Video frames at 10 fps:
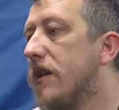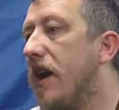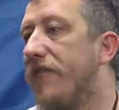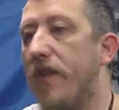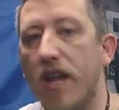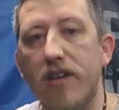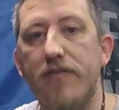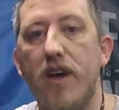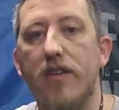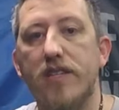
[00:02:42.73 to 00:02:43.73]
I finally
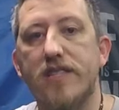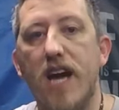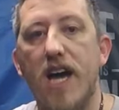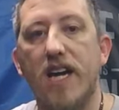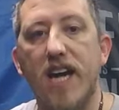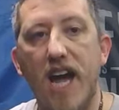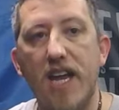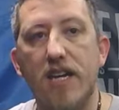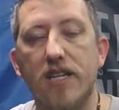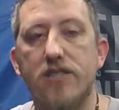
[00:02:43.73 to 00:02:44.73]
found this guy in
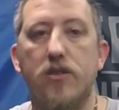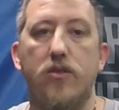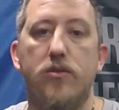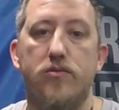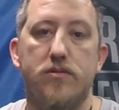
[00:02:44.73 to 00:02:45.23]
Canada, so